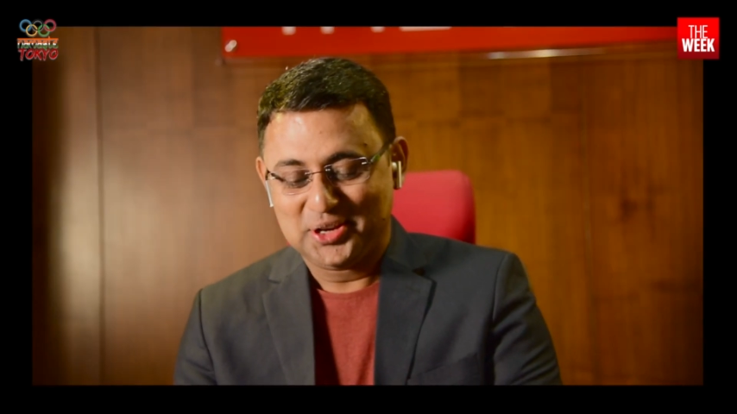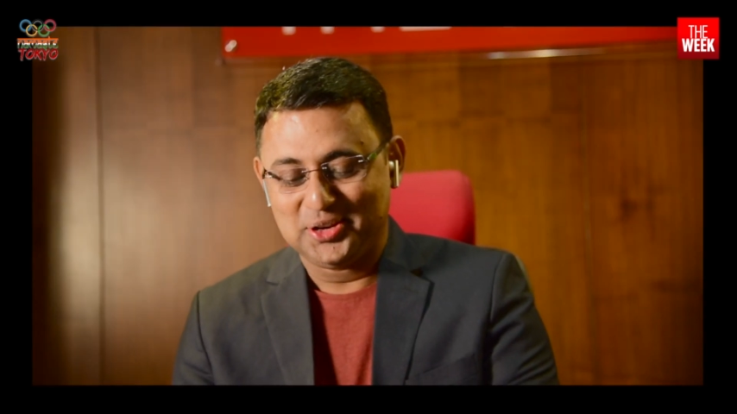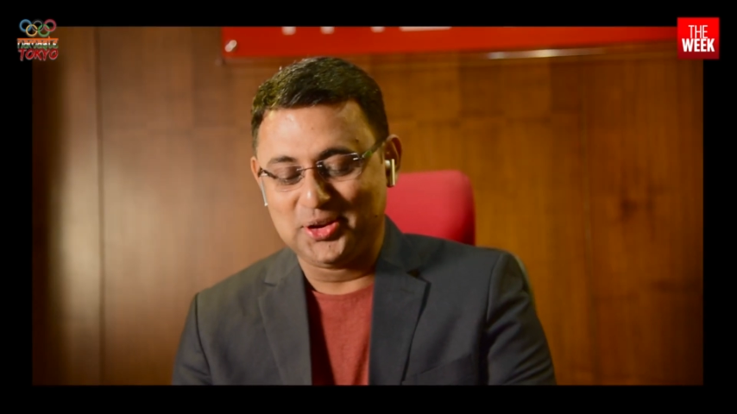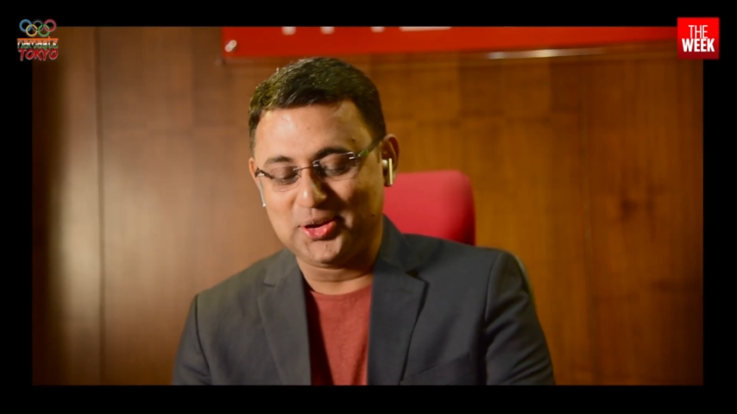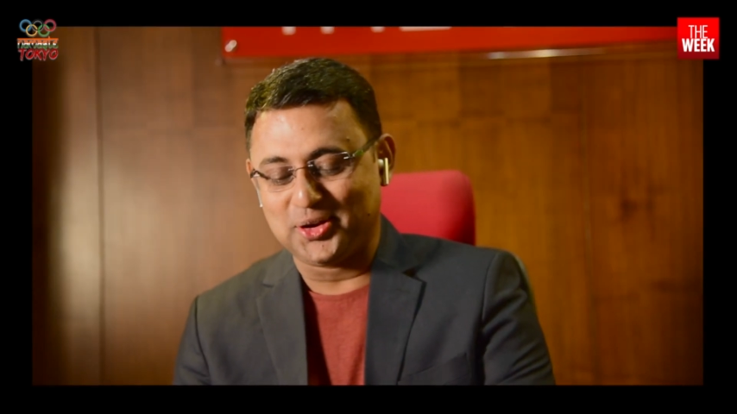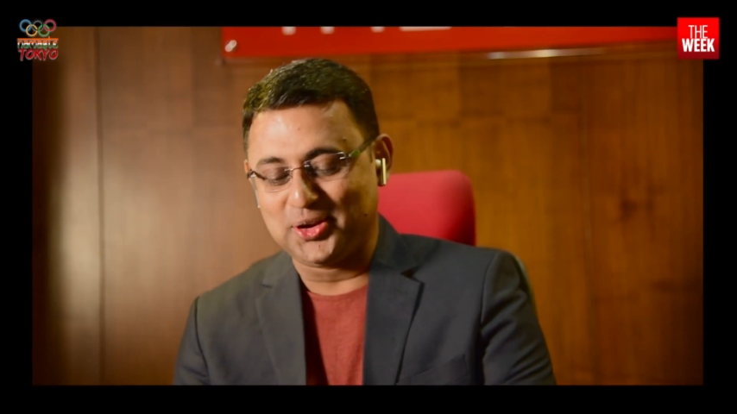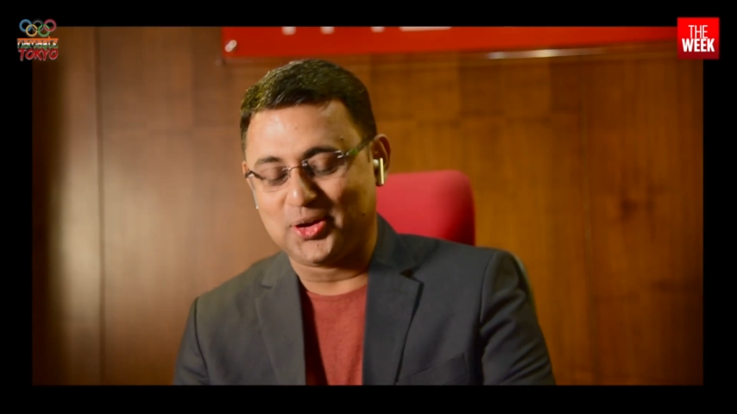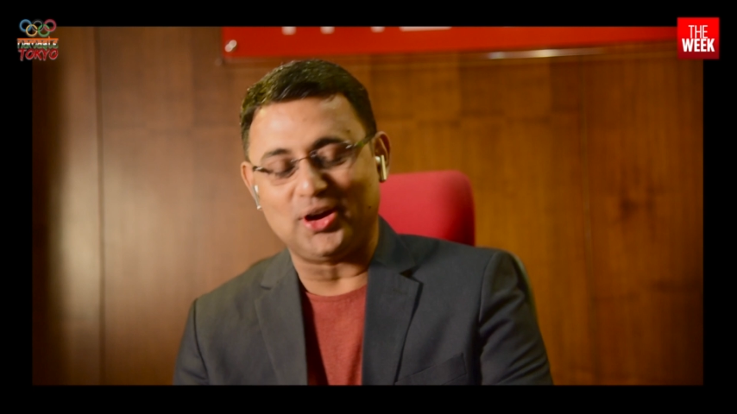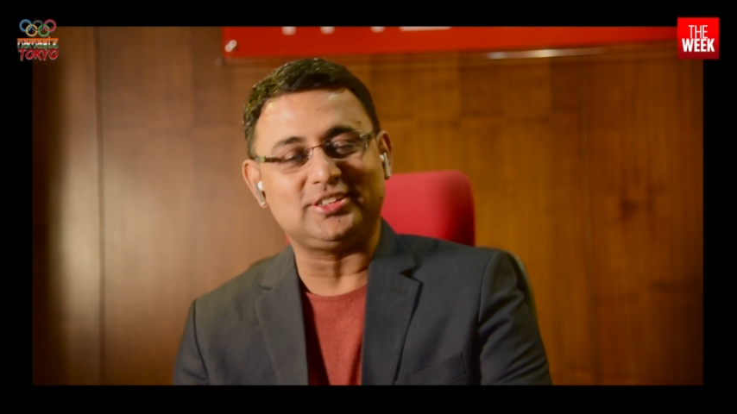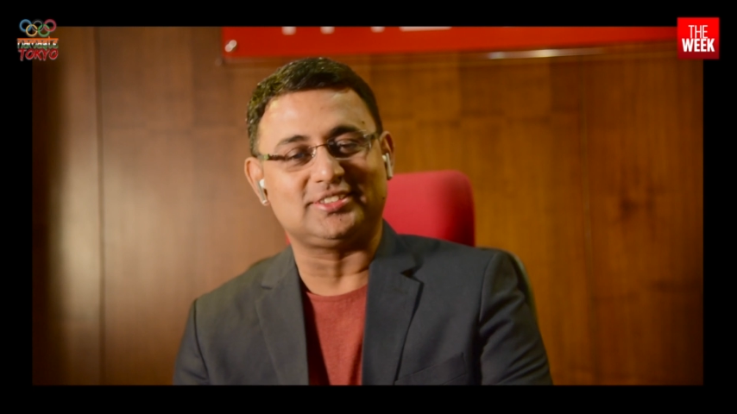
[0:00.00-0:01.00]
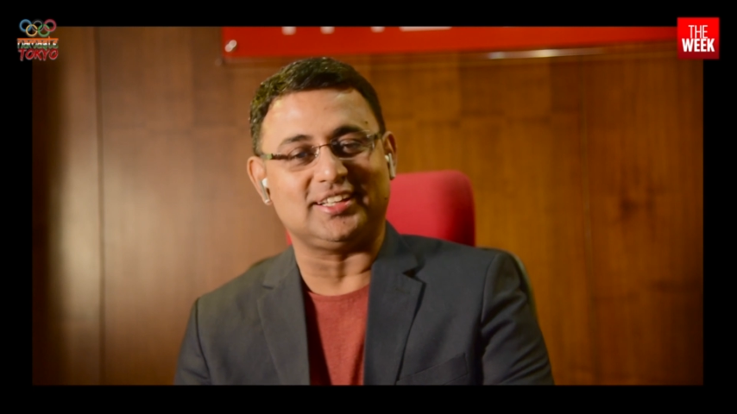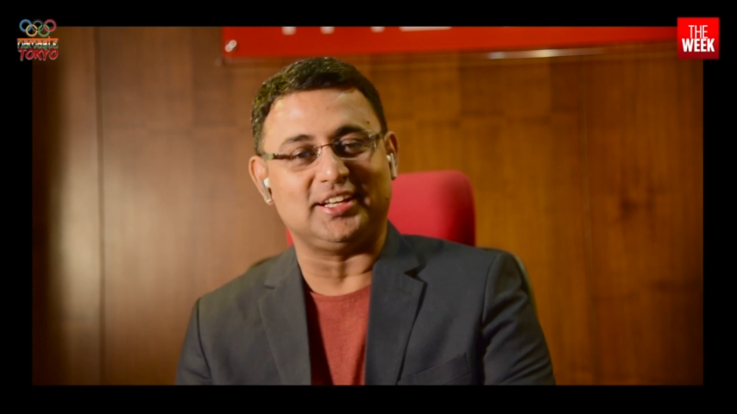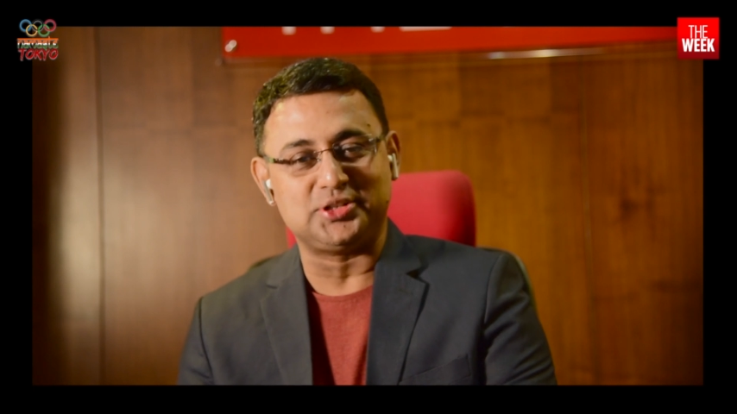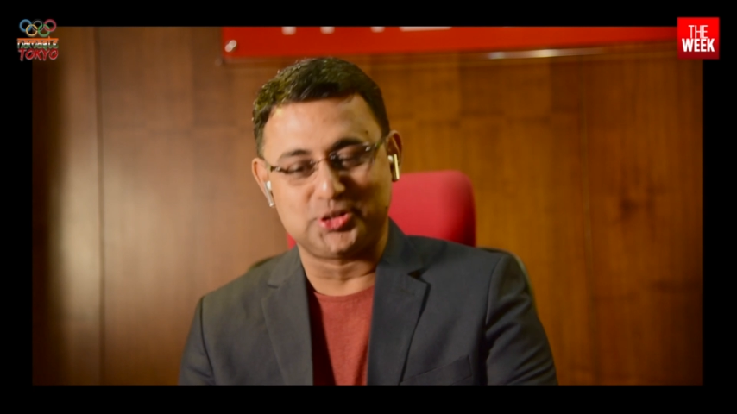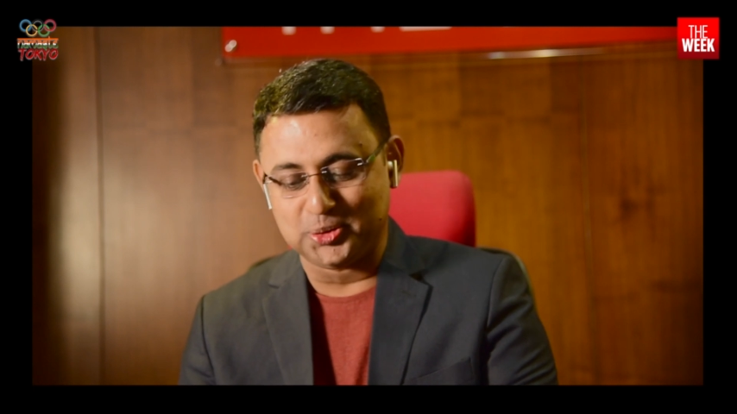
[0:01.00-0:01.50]
you got
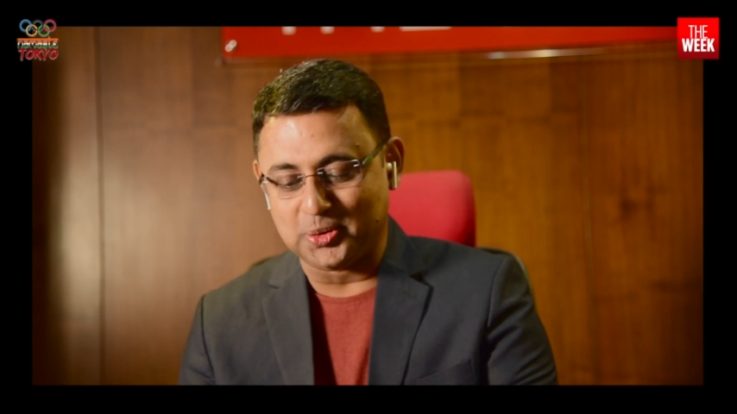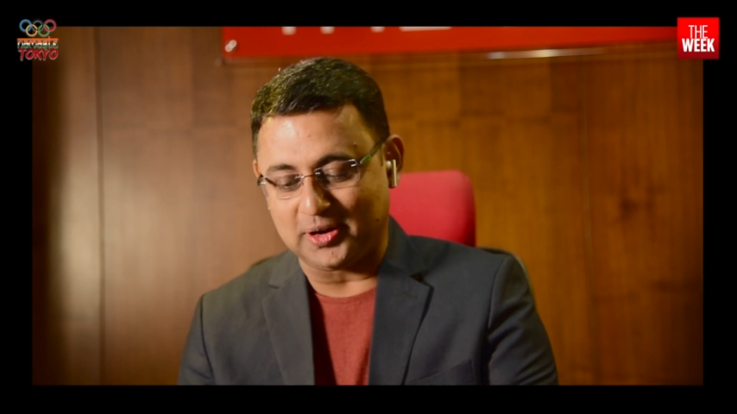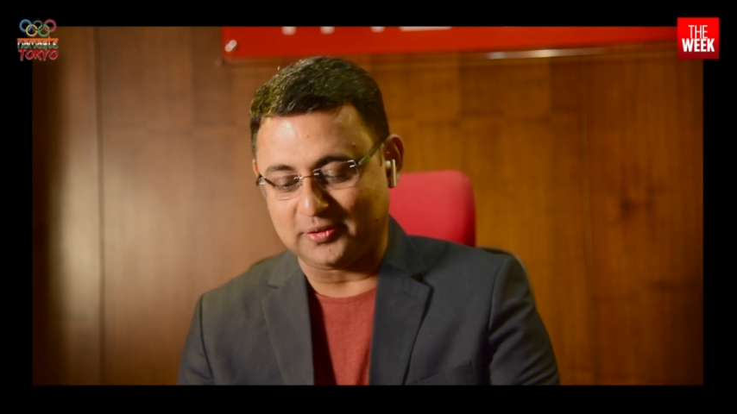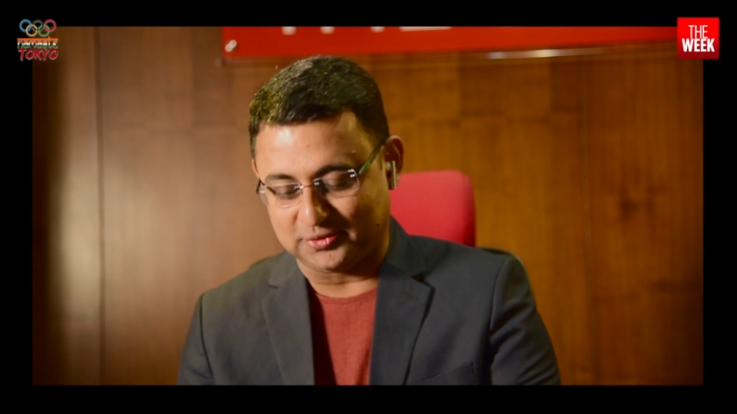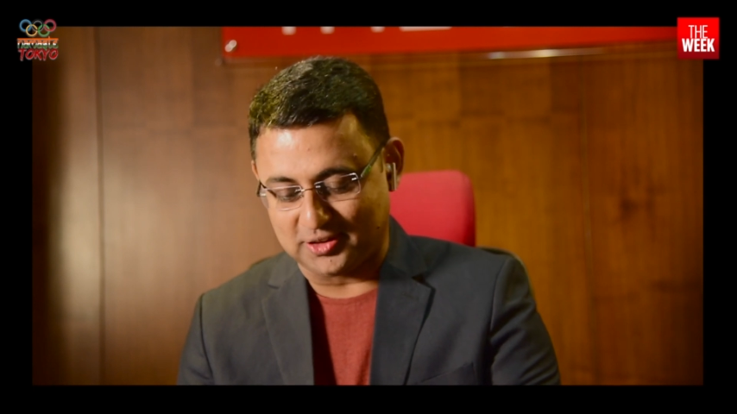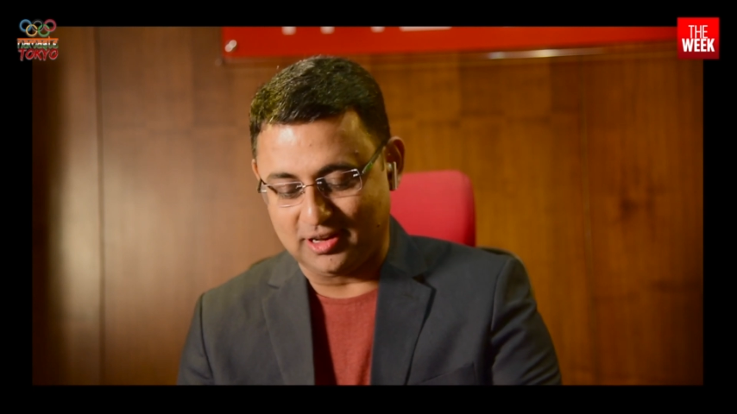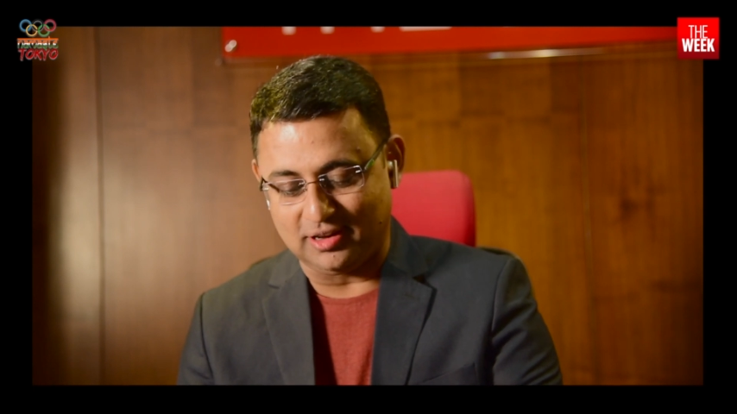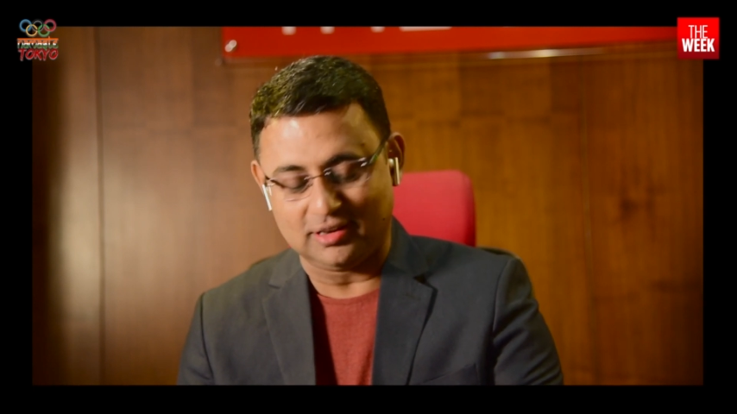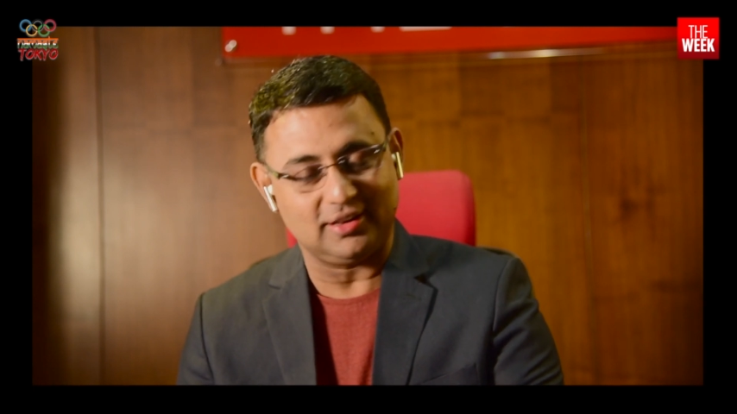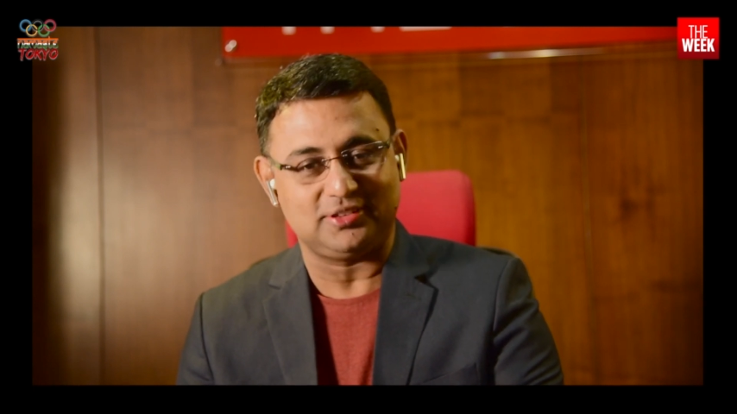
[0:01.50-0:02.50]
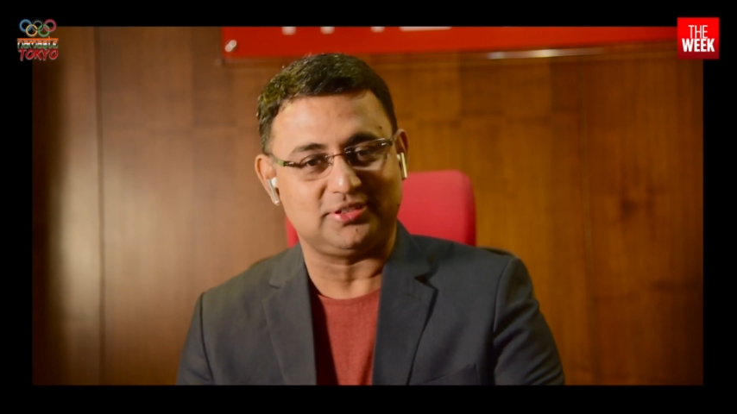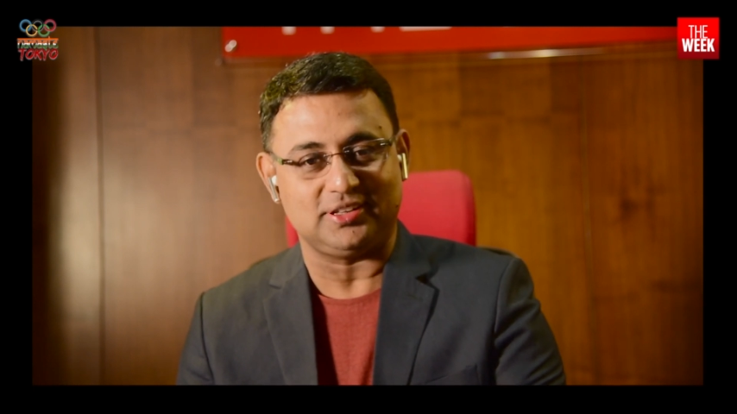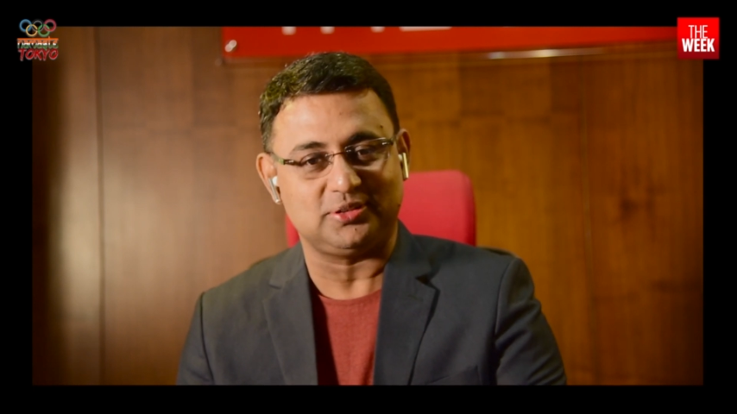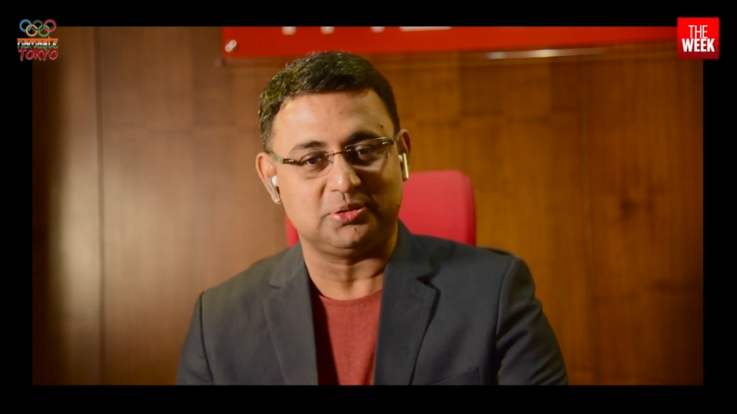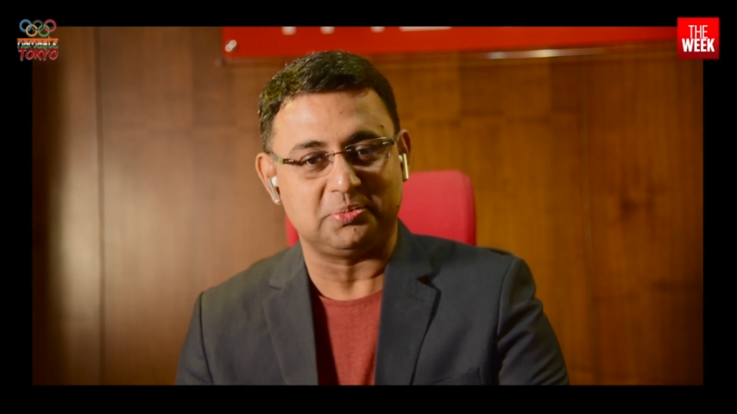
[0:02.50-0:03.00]
2 out of 3. That's
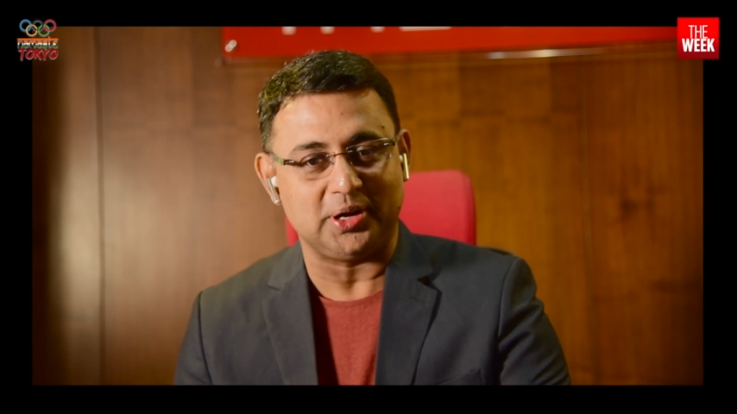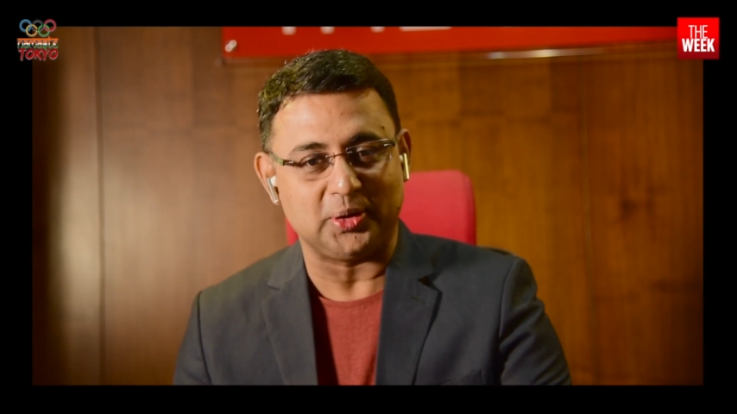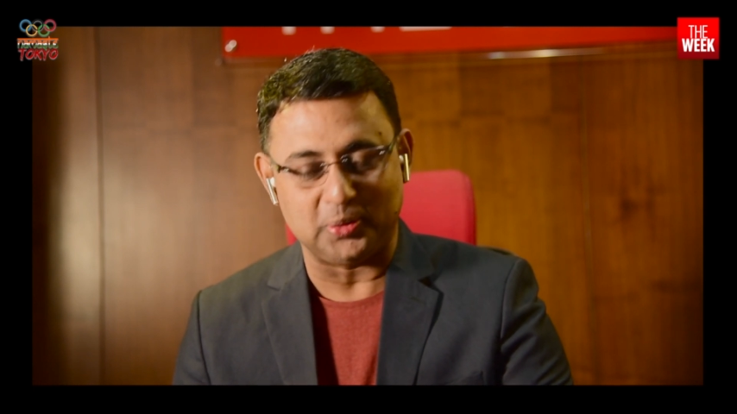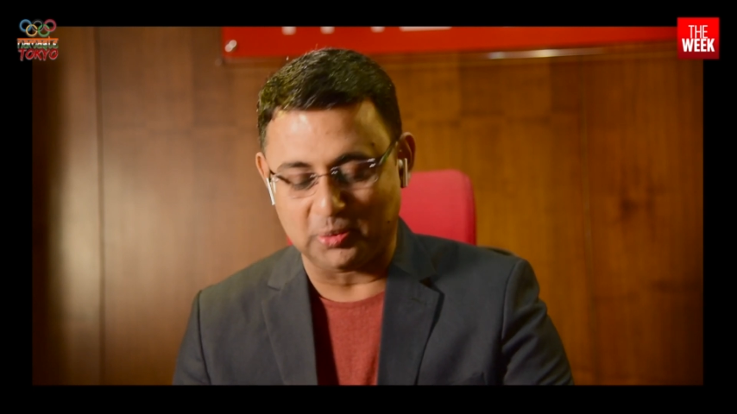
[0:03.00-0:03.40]
a pretty good one.